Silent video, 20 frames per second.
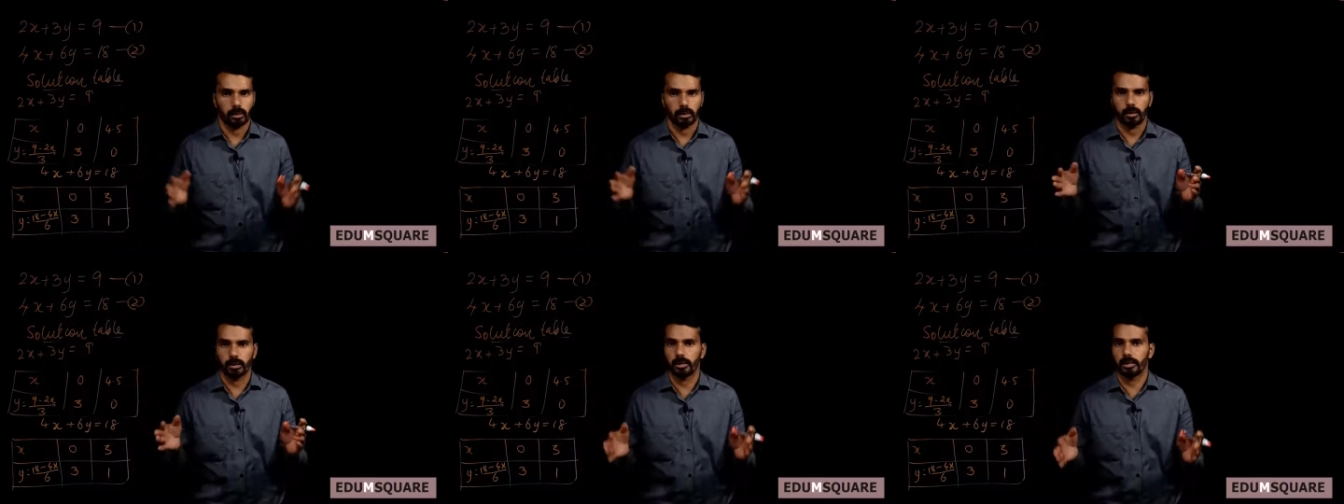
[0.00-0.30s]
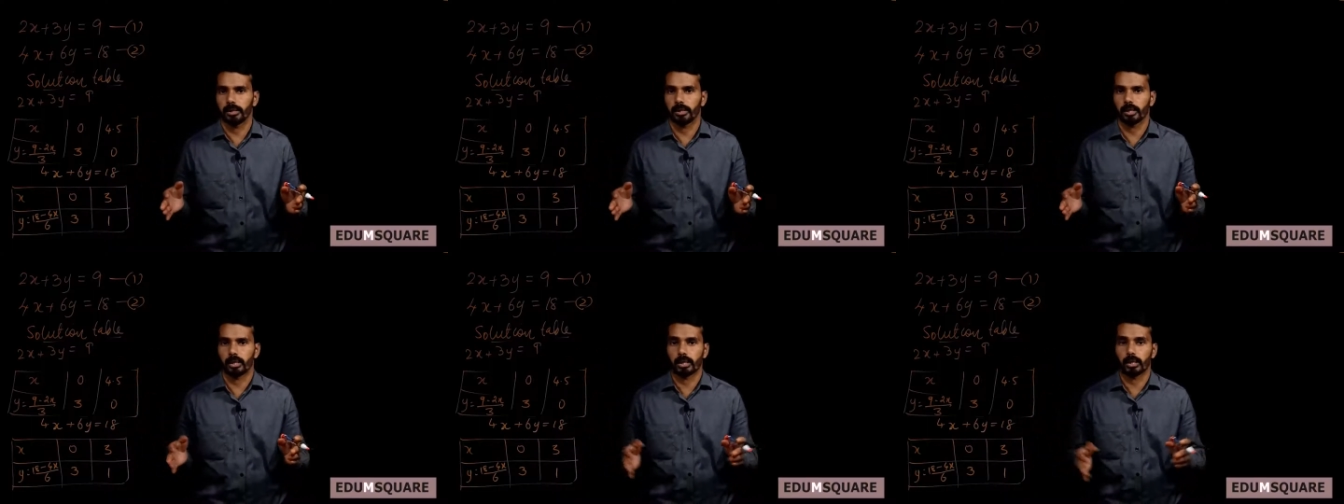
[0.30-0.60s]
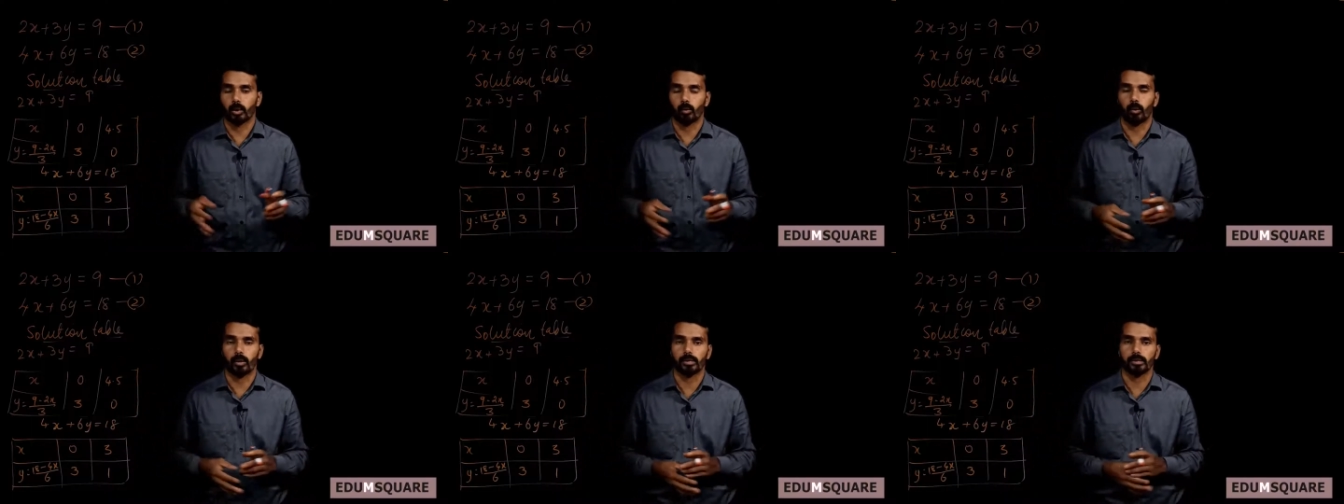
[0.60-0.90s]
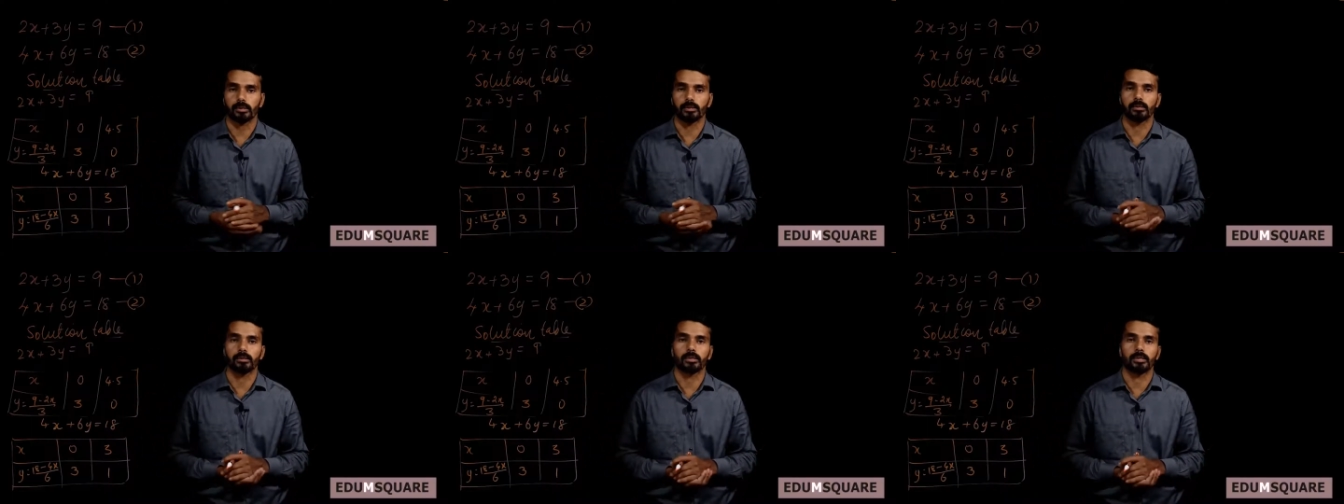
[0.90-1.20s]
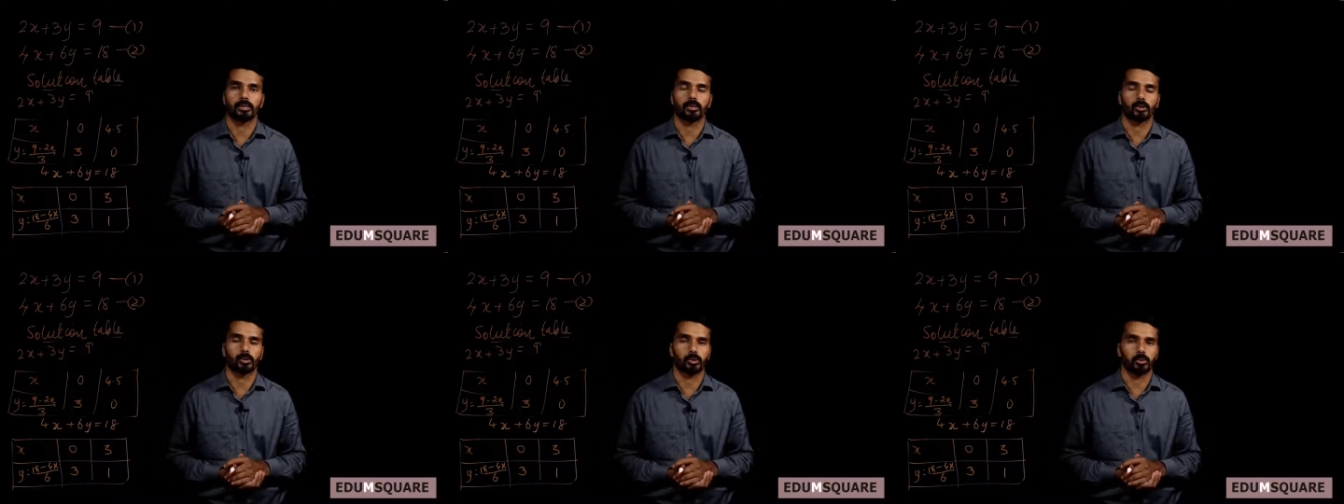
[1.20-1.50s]
linear equations
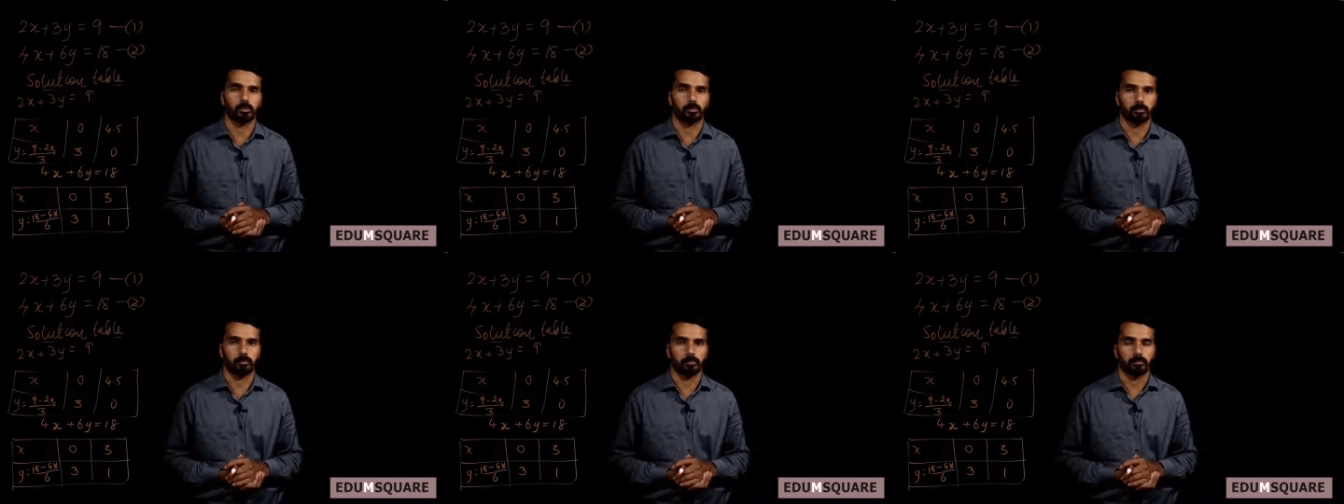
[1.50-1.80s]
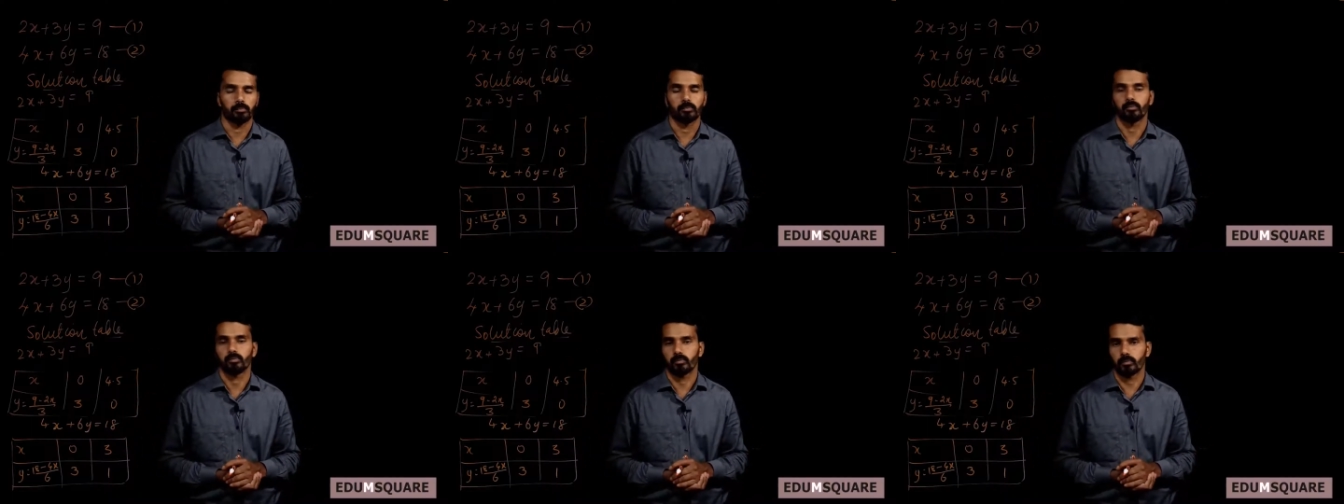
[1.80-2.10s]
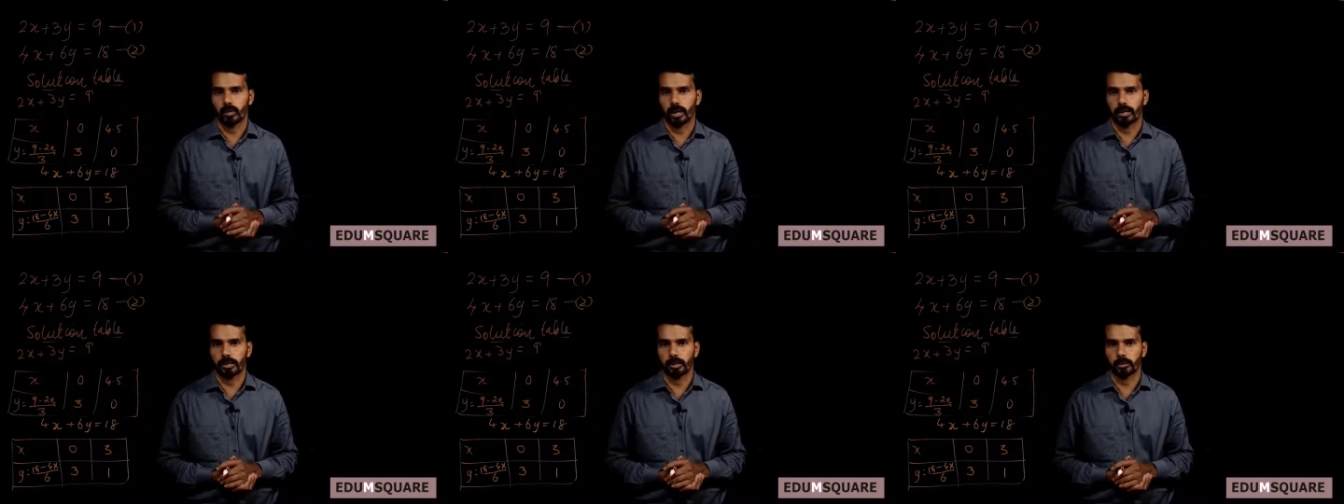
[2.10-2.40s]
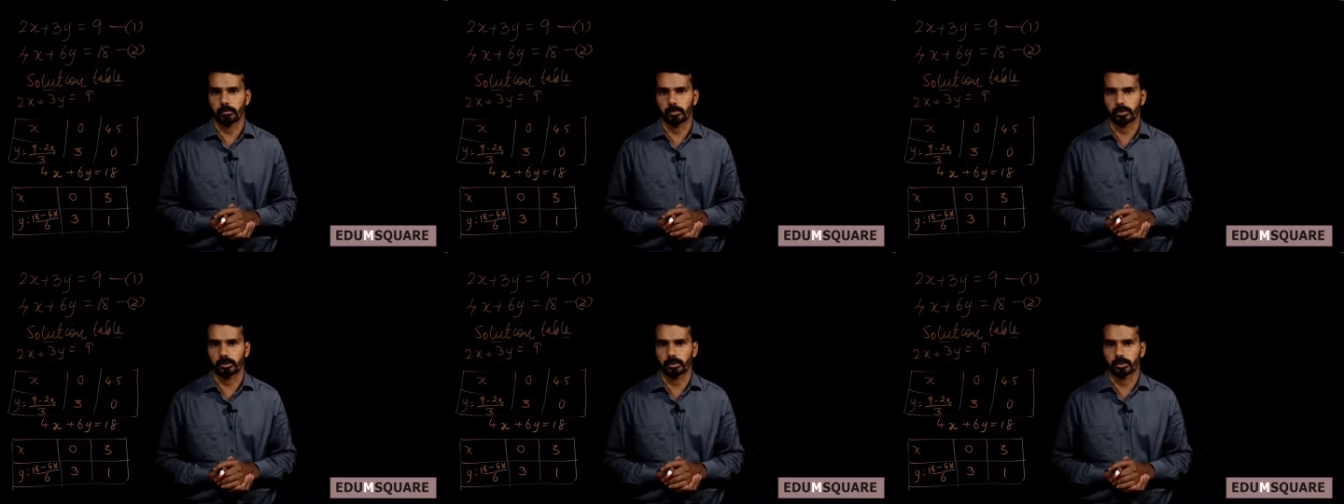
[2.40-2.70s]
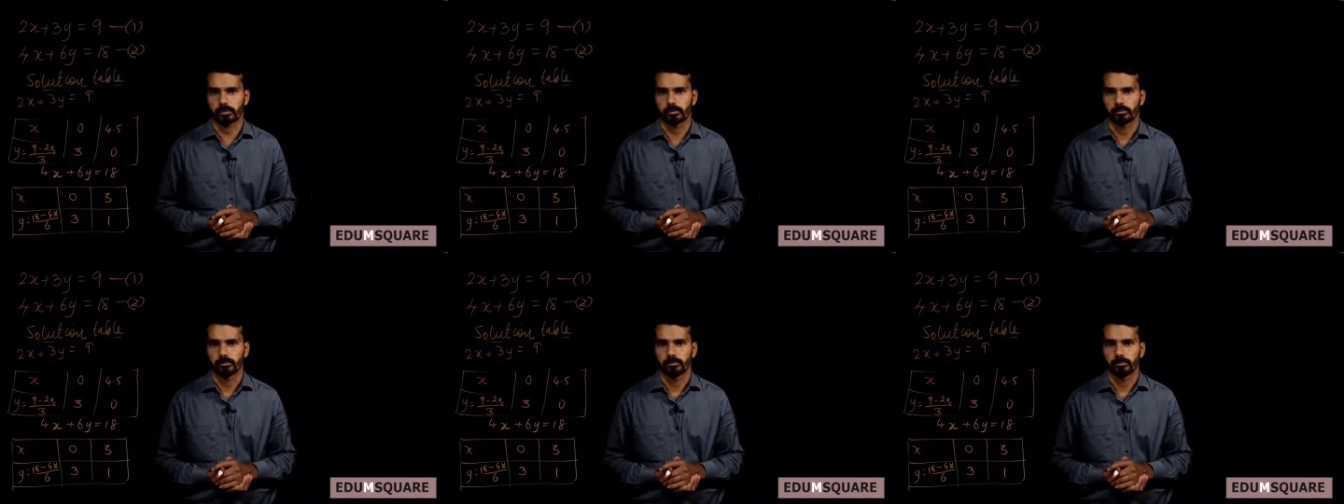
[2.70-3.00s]
in 2
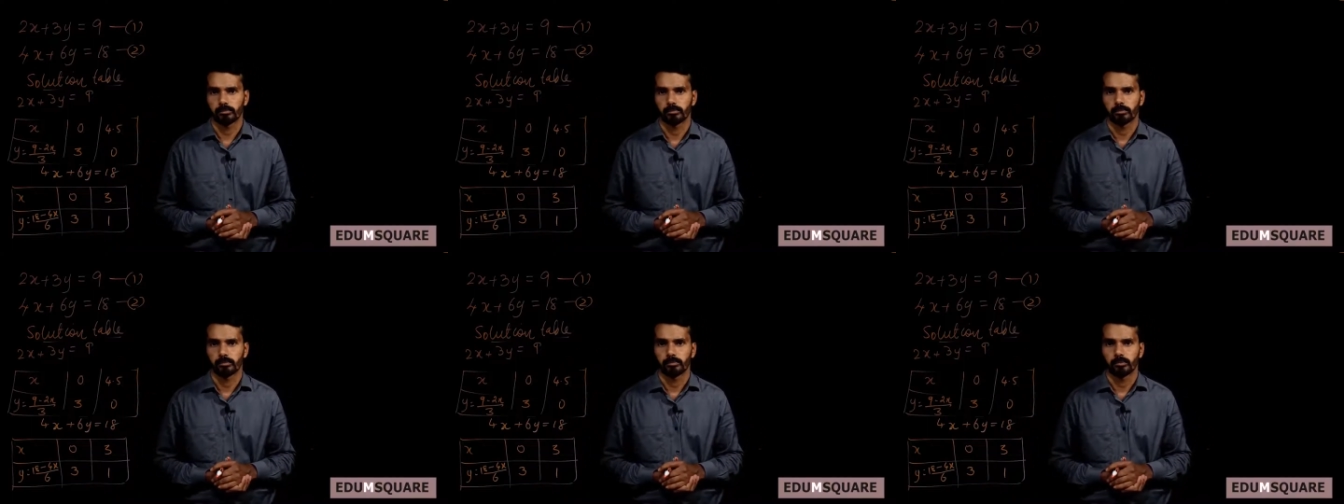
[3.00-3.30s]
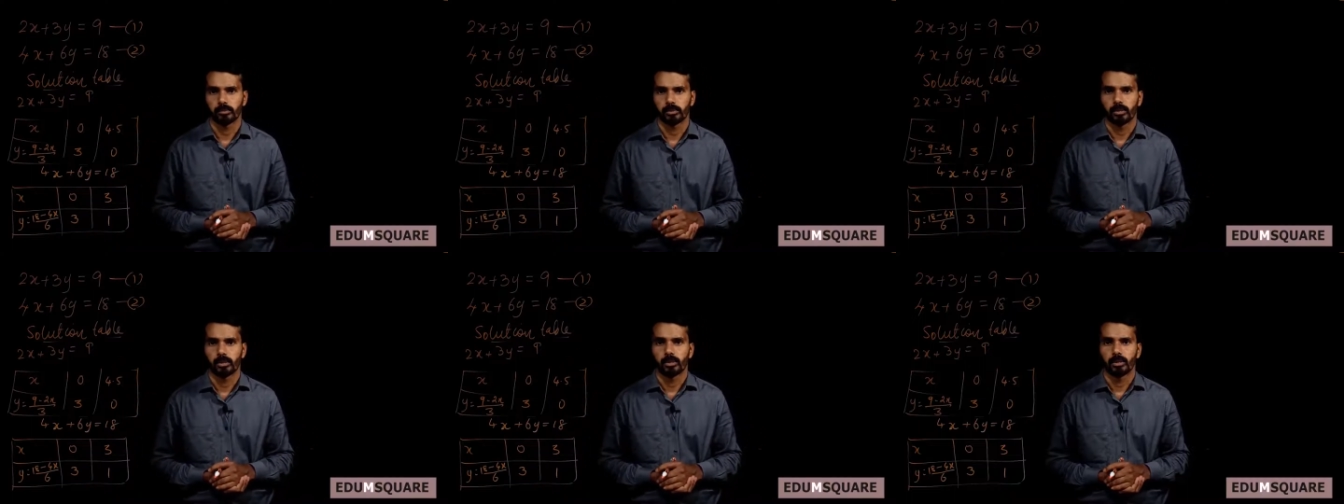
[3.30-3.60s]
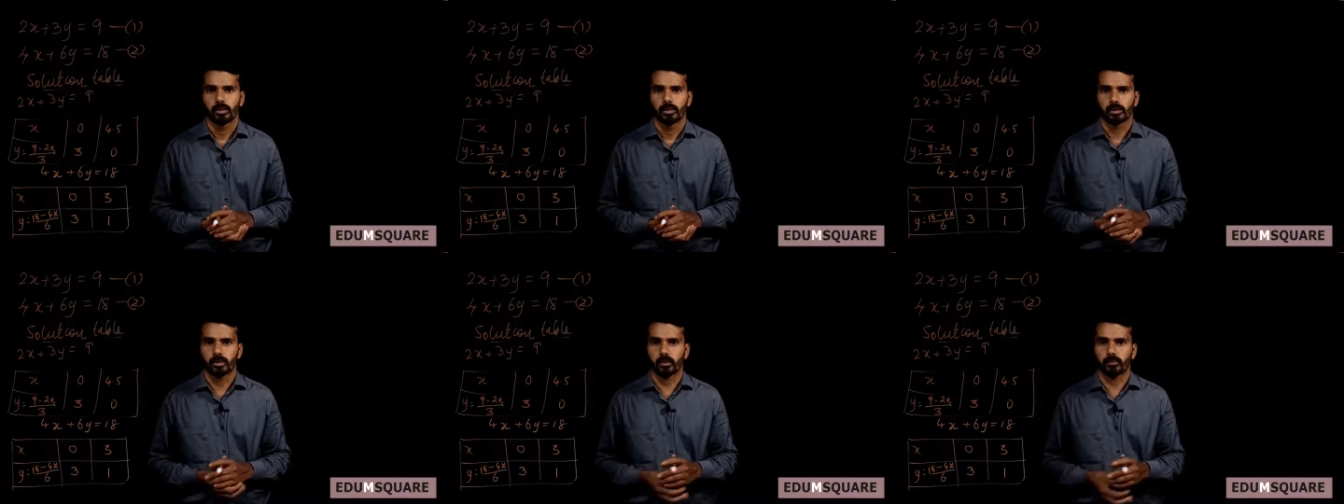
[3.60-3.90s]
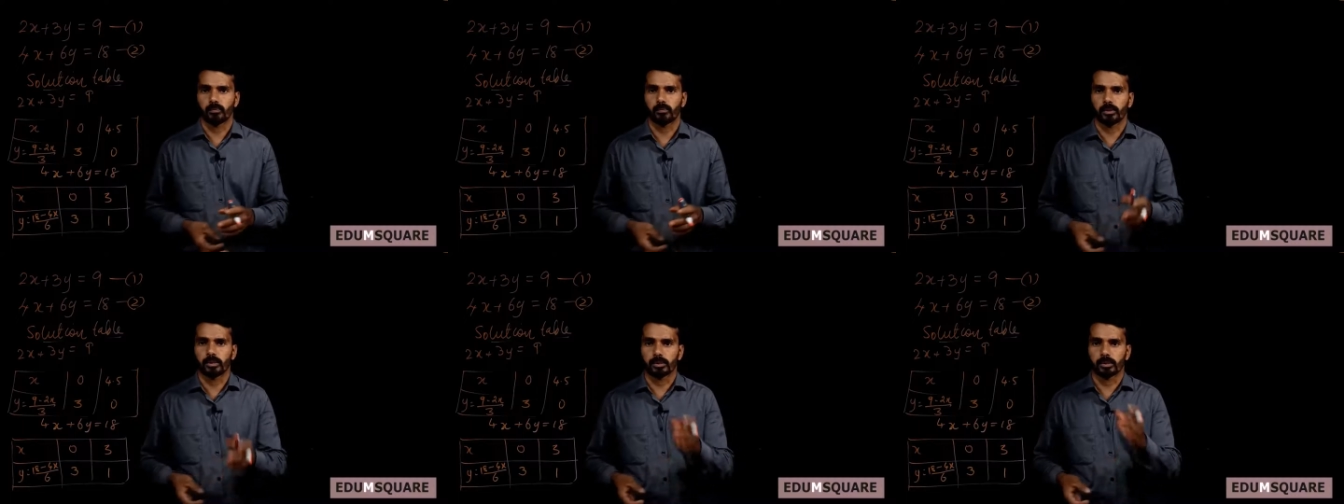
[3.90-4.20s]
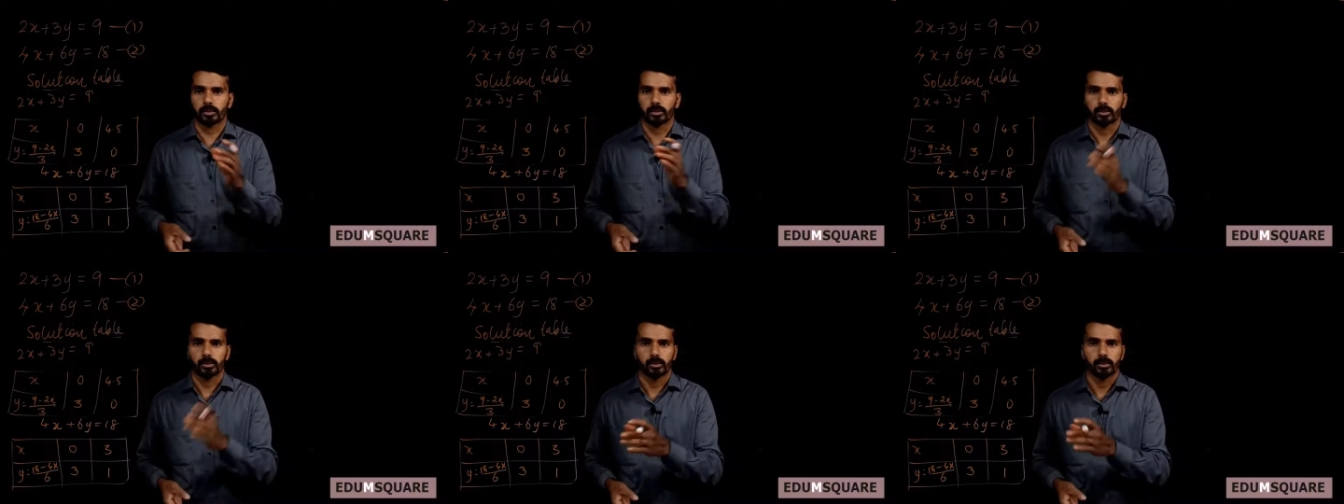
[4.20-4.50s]
variables. So
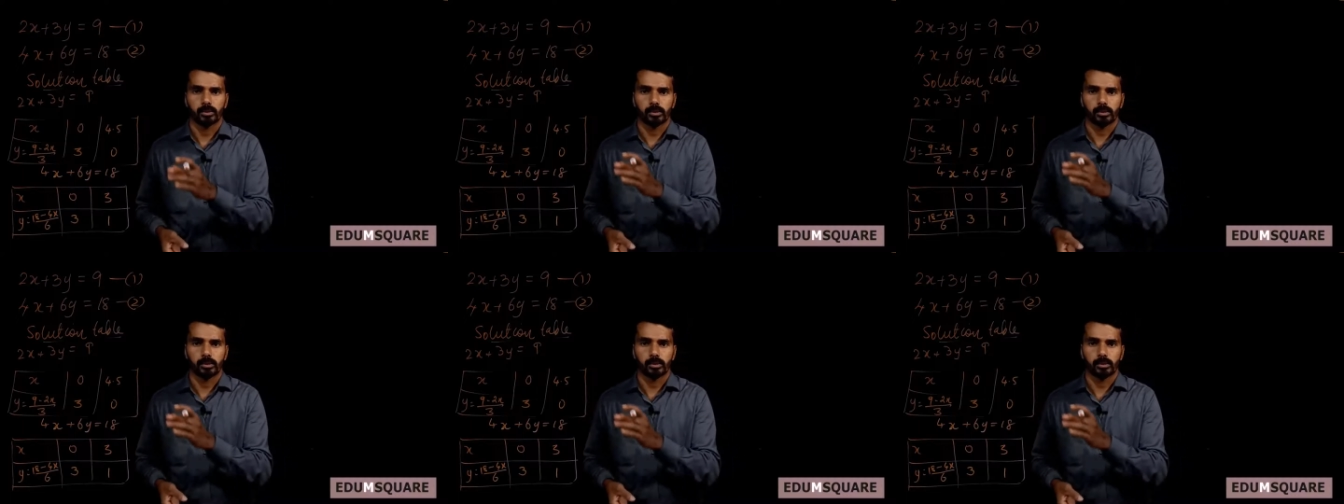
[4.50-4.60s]
first